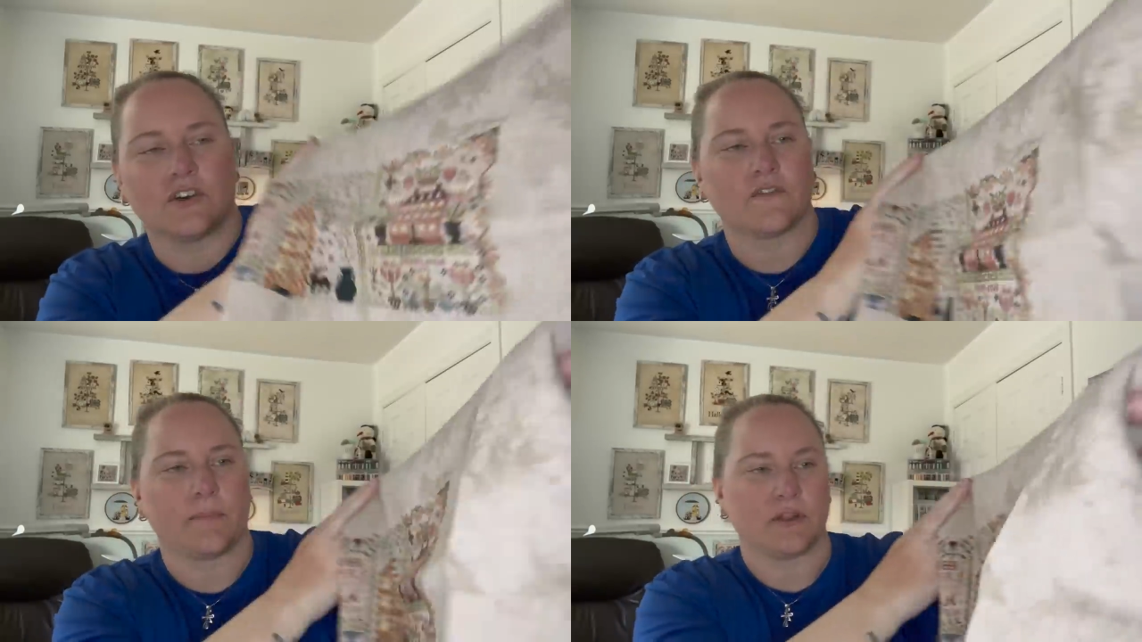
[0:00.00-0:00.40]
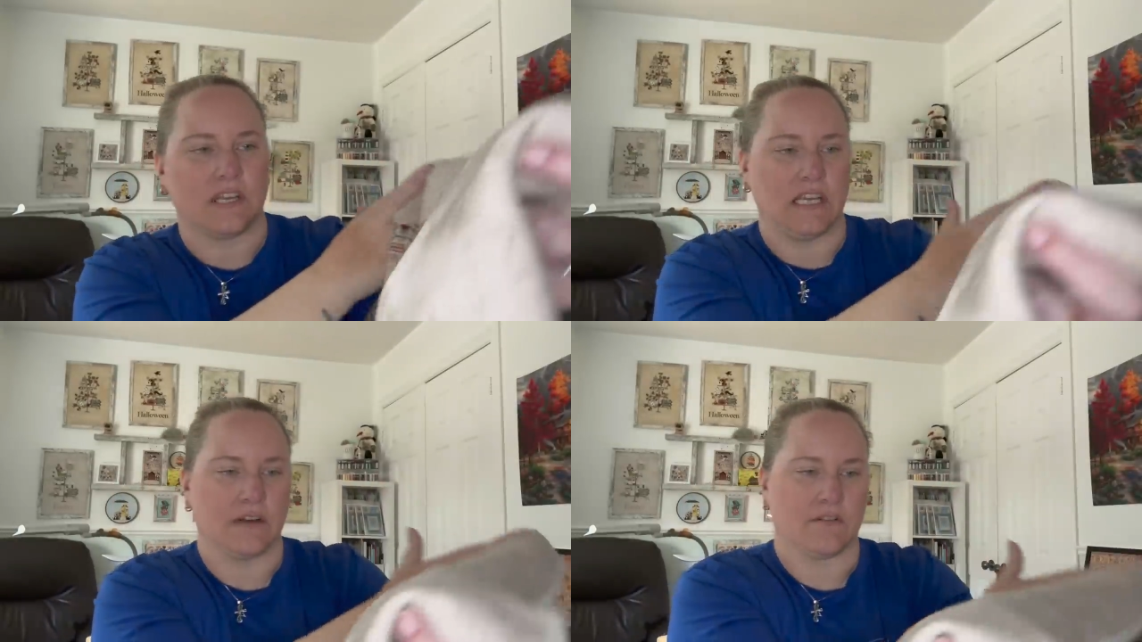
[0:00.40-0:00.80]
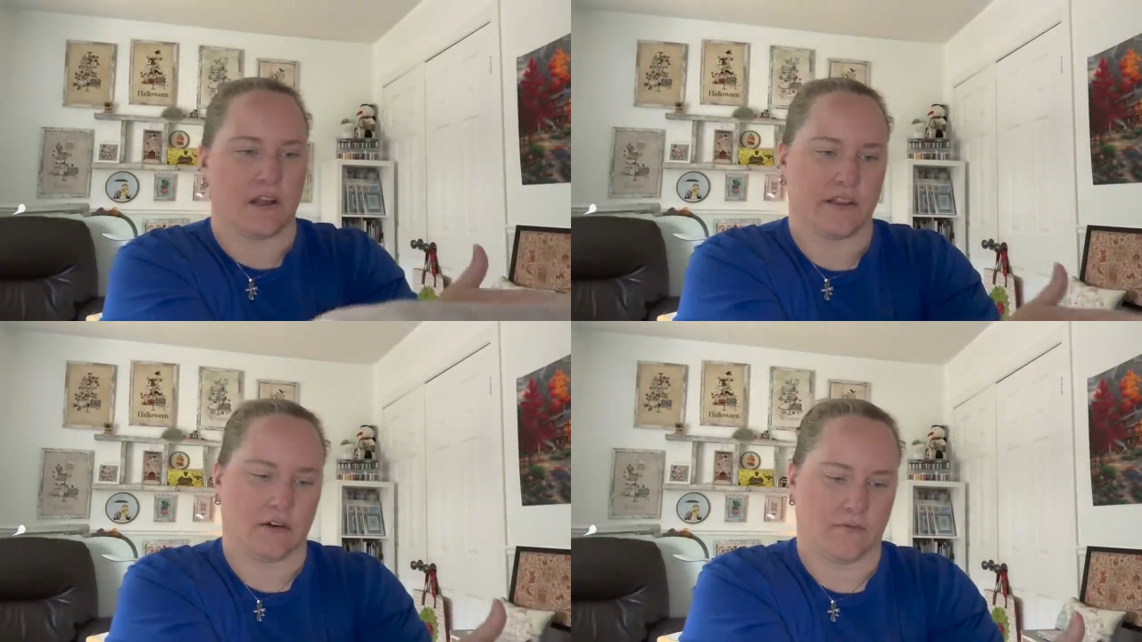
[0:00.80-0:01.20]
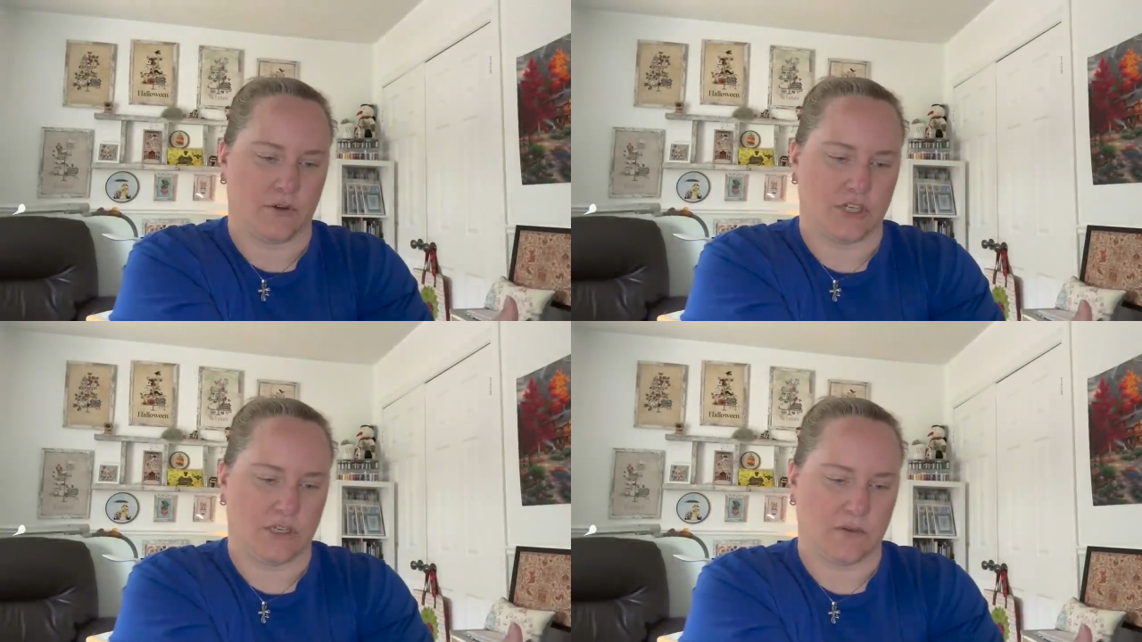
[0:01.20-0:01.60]
if I put the year on there
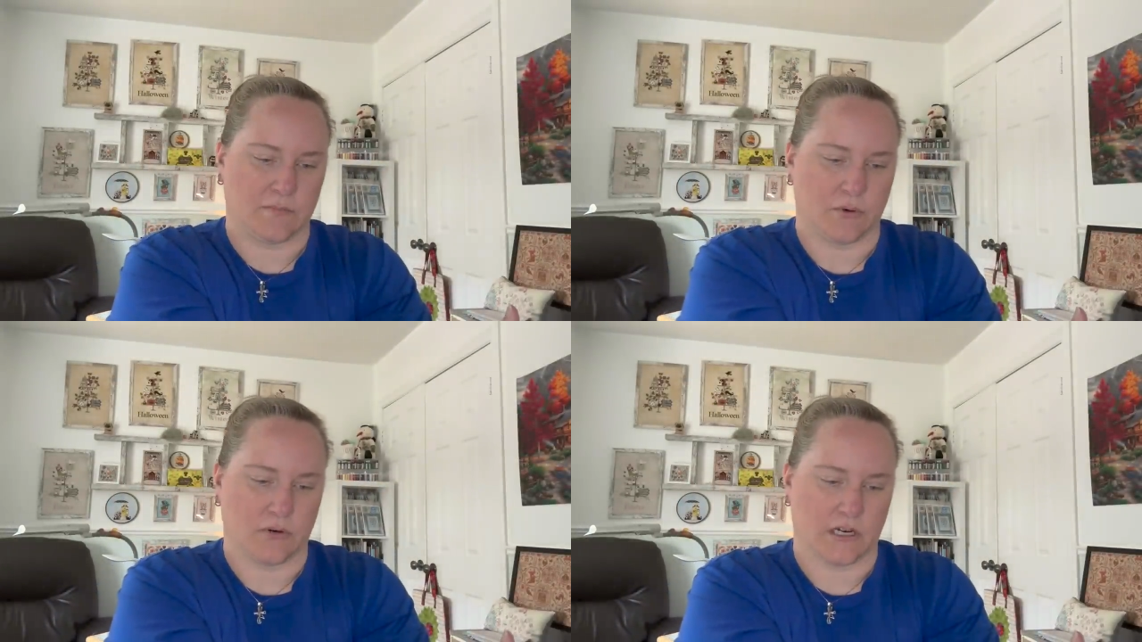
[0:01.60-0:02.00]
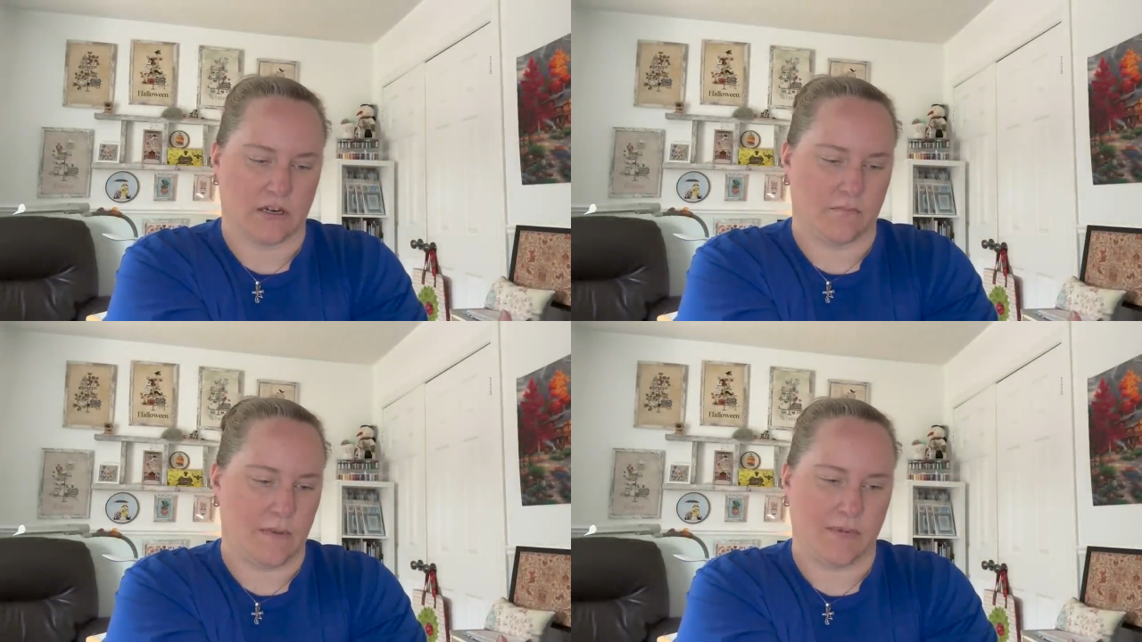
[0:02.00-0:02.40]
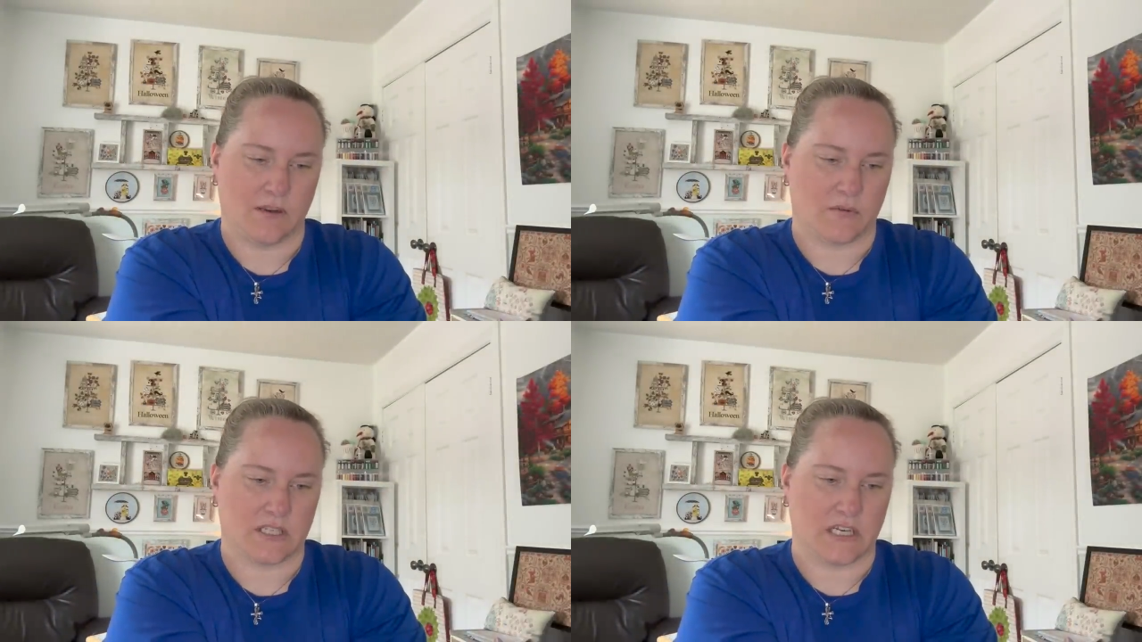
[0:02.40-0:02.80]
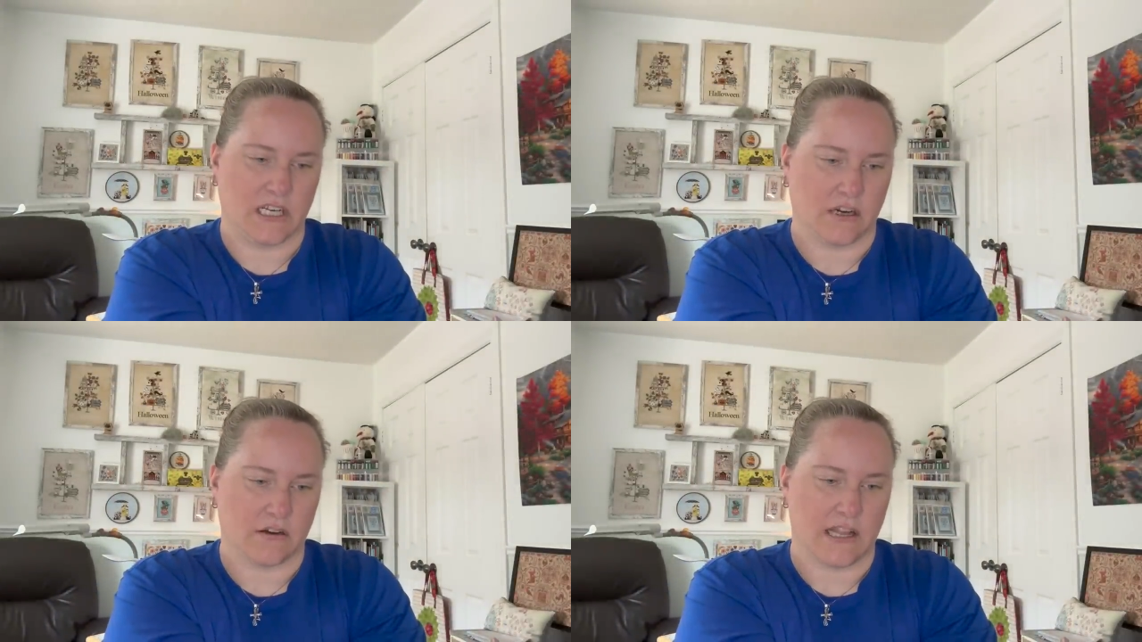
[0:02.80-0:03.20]
when she was born. I don't, maybe there wasn't a
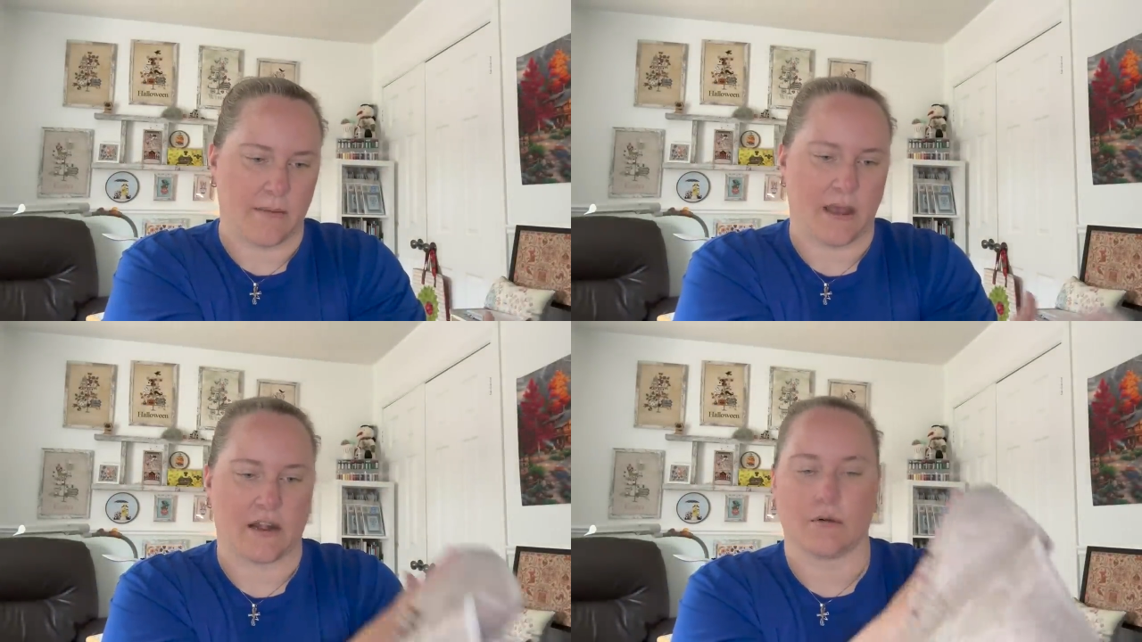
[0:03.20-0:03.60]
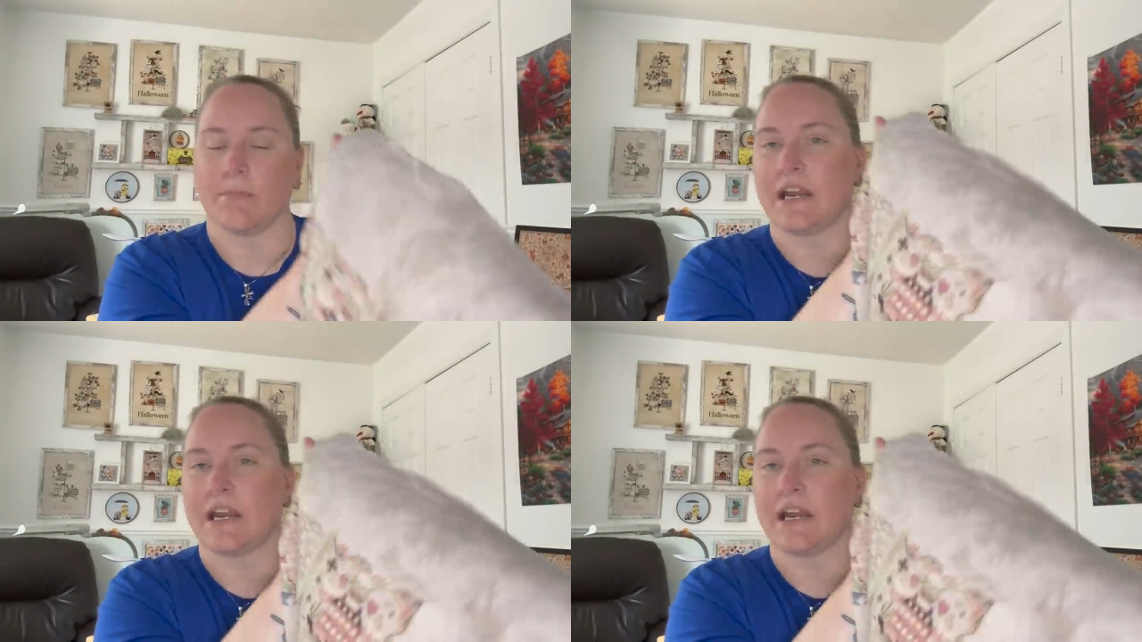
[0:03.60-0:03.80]
year in that pattern, but